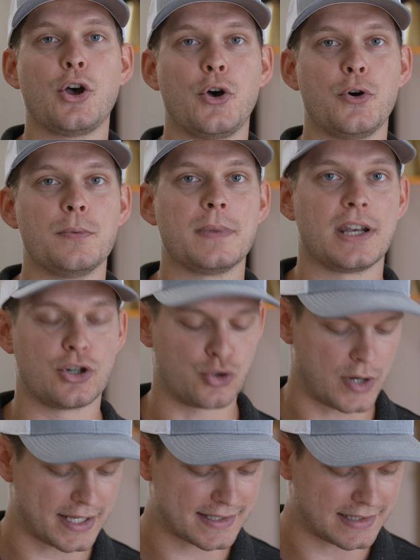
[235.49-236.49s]
home and
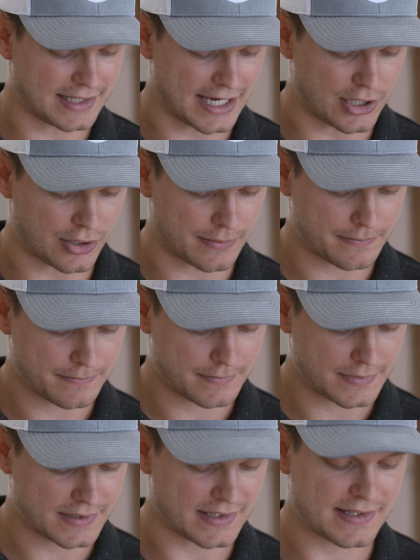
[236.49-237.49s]
address later.
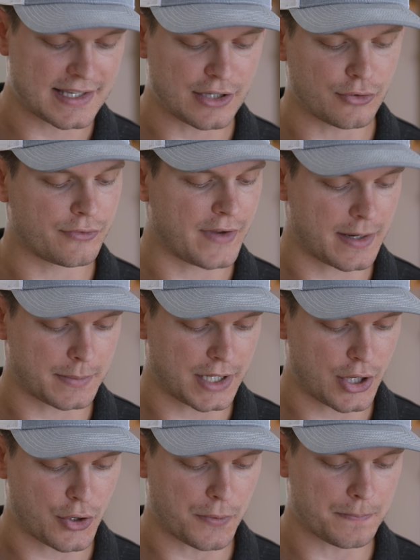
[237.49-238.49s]
It's a single family
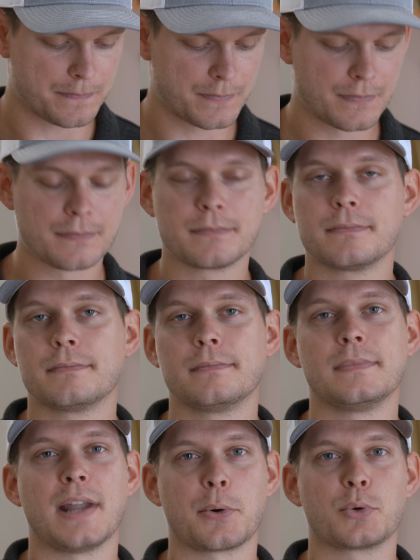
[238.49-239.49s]
home.
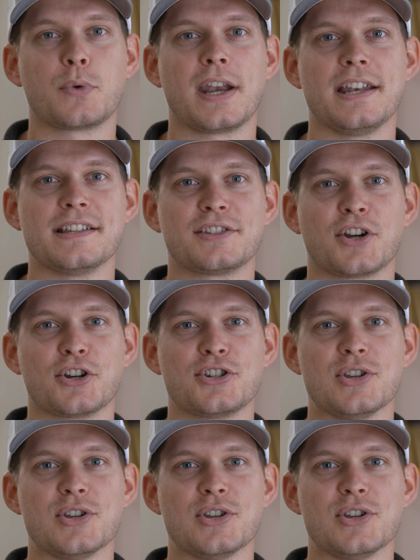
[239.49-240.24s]
Now we're ready to start